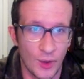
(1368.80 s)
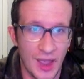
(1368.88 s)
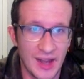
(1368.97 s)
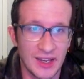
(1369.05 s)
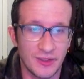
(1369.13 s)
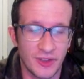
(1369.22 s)

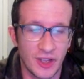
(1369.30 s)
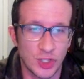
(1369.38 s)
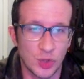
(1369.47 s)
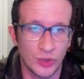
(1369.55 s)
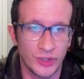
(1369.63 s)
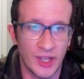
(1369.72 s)
any
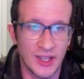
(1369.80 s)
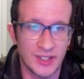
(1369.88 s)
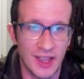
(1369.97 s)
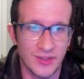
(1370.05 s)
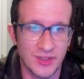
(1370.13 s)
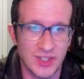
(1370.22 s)
eventual
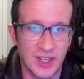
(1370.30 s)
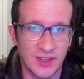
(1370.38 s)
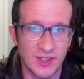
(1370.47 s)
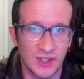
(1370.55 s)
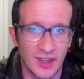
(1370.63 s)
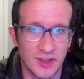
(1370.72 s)
knight to
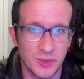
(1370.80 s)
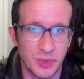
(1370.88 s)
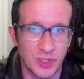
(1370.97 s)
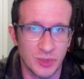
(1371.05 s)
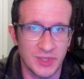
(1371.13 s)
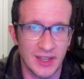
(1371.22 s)
f6
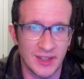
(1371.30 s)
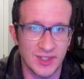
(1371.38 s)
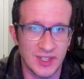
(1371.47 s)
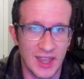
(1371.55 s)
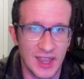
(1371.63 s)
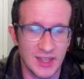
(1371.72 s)
allows bishop
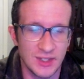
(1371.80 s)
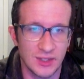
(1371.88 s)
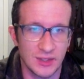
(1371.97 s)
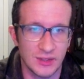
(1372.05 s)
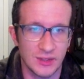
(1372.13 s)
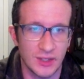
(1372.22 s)
takes
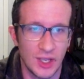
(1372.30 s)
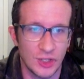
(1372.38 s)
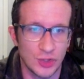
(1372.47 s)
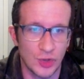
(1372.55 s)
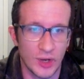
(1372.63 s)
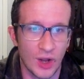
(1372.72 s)
c8,
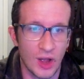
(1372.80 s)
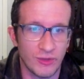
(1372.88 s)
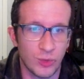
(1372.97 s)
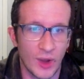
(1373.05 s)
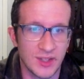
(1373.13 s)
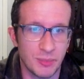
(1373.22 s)

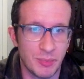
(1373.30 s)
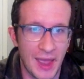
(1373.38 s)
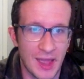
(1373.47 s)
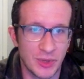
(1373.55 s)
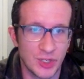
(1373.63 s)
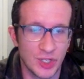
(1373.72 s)
trading off white's
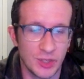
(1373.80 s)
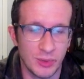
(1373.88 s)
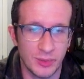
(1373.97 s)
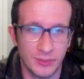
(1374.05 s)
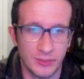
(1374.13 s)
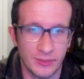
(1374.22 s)
bad
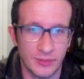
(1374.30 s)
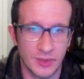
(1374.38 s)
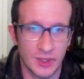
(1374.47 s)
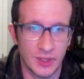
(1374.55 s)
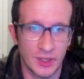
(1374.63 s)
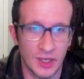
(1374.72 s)
bishop
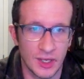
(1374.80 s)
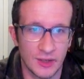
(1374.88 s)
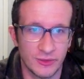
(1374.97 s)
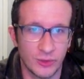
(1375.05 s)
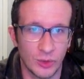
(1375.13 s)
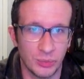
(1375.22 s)

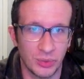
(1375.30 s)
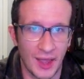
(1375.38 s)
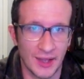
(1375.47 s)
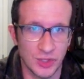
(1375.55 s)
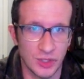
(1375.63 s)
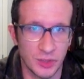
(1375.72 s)
for
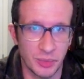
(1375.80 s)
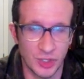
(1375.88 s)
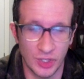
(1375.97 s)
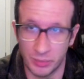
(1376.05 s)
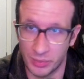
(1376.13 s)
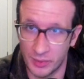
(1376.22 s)
black's
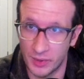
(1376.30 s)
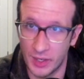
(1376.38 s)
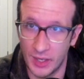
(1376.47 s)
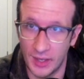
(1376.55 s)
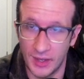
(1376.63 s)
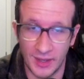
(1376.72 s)
good bishop.
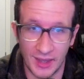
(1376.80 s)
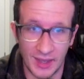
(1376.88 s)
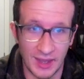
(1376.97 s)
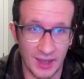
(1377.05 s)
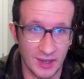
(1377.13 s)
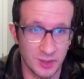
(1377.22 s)

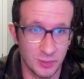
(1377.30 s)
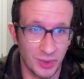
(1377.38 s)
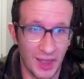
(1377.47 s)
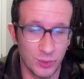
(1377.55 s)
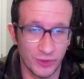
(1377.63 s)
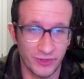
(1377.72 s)

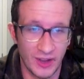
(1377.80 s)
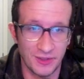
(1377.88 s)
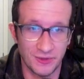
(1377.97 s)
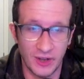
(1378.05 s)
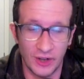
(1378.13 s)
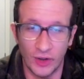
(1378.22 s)
And black will
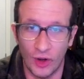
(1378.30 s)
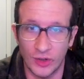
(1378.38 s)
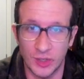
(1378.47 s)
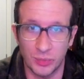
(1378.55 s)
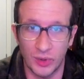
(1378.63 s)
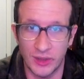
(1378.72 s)
find it very
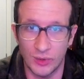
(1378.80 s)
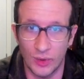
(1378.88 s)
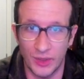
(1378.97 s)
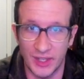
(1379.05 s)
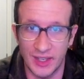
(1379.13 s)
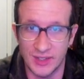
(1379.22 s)
hard to
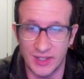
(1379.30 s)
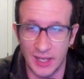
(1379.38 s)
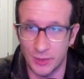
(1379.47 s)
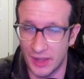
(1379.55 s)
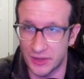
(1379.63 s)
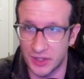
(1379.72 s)
break through on the king
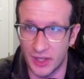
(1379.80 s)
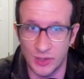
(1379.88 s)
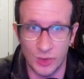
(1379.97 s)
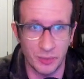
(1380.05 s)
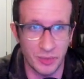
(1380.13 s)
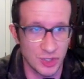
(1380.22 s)
side without the
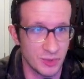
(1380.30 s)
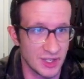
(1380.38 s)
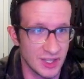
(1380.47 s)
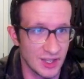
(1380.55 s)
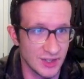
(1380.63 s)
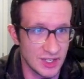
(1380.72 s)
light square
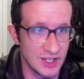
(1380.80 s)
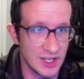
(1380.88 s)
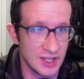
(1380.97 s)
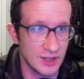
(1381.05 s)
bishop in the King's